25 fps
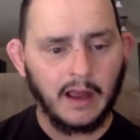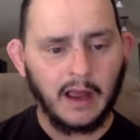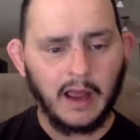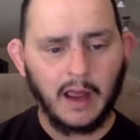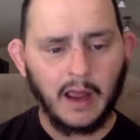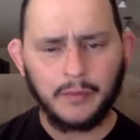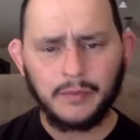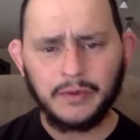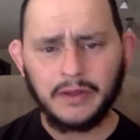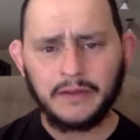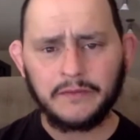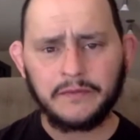
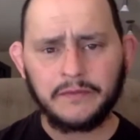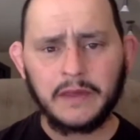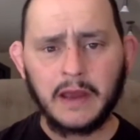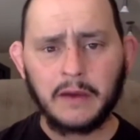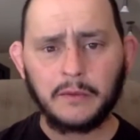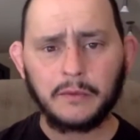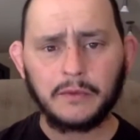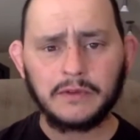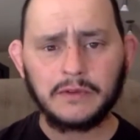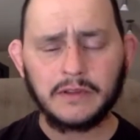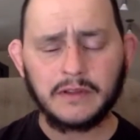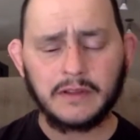I believe
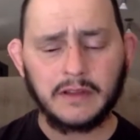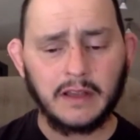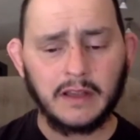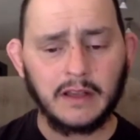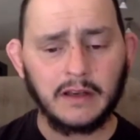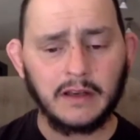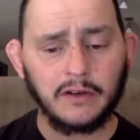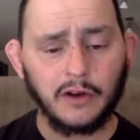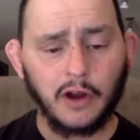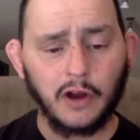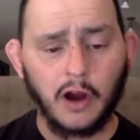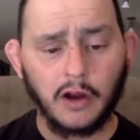that was the
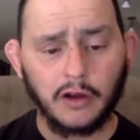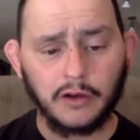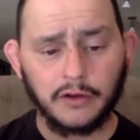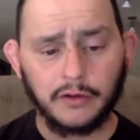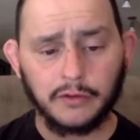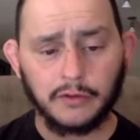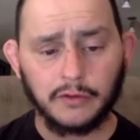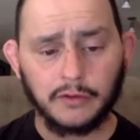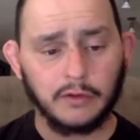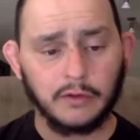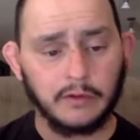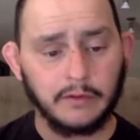
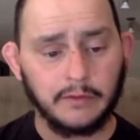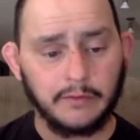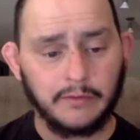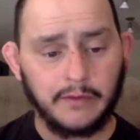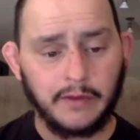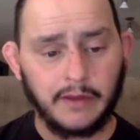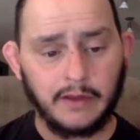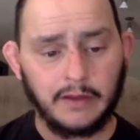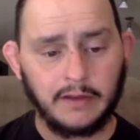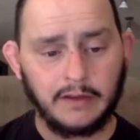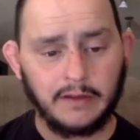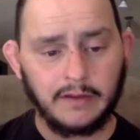inaugural
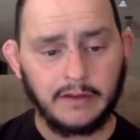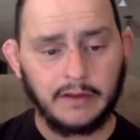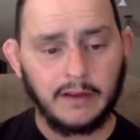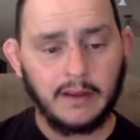event,